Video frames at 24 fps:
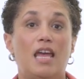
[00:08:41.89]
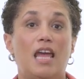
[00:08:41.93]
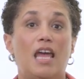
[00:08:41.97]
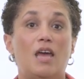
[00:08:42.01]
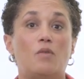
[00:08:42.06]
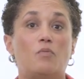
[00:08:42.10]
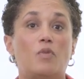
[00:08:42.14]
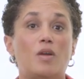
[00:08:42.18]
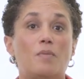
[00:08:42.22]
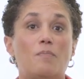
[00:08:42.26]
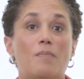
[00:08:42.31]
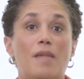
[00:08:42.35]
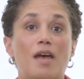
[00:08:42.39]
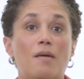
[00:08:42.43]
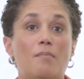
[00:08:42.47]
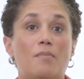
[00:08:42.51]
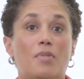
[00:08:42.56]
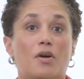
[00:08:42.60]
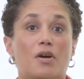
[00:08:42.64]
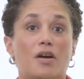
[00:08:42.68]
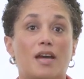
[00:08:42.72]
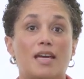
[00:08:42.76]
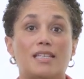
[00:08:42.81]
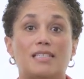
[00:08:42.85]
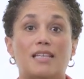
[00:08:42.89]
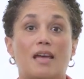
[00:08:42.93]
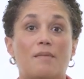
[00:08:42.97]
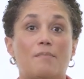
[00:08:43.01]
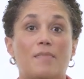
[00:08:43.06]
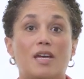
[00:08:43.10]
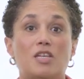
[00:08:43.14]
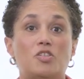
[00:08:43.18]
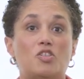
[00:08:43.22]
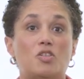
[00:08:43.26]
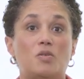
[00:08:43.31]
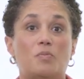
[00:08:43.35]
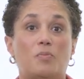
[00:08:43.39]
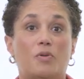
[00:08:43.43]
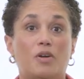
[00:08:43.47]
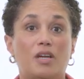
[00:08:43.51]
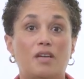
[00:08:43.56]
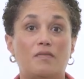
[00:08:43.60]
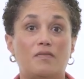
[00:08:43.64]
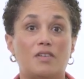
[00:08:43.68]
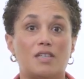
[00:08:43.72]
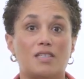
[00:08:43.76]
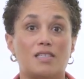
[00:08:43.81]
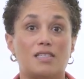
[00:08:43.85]
And remember, as I mentioned
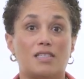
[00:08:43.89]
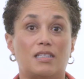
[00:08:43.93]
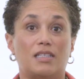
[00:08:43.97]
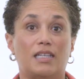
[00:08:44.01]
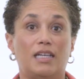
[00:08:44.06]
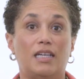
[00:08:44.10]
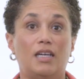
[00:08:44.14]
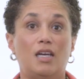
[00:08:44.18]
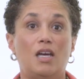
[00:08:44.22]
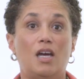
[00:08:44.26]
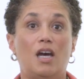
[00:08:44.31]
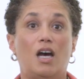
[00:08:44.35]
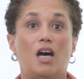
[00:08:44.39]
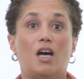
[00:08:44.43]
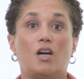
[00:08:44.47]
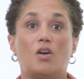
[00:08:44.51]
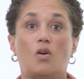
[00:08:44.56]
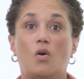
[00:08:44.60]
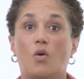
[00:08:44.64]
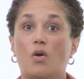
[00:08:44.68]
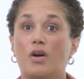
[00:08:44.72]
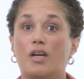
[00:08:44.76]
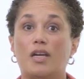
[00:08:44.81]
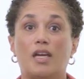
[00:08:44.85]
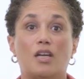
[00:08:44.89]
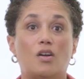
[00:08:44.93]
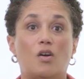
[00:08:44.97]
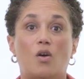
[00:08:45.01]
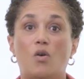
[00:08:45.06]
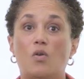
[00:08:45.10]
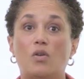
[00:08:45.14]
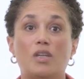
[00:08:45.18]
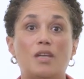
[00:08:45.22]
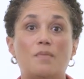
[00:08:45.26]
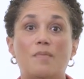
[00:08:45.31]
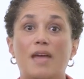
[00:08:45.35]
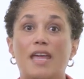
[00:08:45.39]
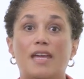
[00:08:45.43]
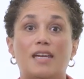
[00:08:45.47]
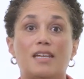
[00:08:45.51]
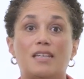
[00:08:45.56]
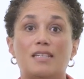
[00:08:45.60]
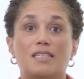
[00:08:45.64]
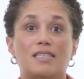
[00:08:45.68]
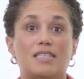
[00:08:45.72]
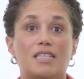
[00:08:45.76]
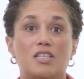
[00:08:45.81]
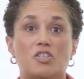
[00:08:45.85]
previously, a court can only make
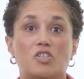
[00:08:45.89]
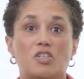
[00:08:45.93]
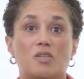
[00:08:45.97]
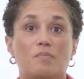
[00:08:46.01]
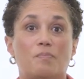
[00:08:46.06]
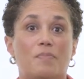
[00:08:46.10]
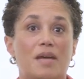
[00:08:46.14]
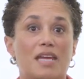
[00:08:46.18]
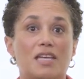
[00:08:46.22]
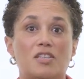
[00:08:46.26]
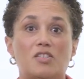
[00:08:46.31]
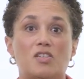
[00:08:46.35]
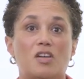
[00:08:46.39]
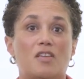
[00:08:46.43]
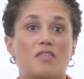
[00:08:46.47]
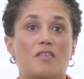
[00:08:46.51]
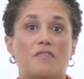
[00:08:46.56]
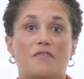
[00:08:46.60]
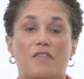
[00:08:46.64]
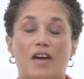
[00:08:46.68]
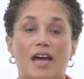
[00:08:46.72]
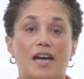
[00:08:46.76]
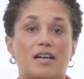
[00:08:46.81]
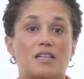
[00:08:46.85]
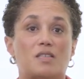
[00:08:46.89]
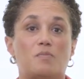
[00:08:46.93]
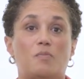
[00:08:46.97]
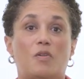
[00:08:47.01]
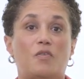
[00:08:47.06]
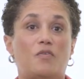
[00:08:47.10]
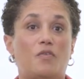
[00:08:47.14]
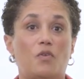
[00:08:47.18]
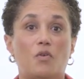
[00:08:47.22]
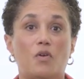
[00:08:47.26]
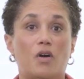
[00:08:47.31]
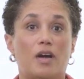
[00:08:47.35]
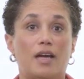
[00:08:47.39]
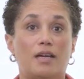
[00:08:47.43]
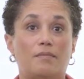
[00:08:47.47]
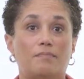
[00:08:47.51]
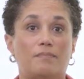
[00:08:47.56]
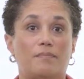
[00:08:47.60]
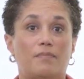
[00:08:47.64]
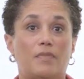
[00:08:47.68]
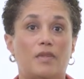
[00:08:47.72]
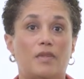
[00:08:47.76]
a decision based on the facts before it.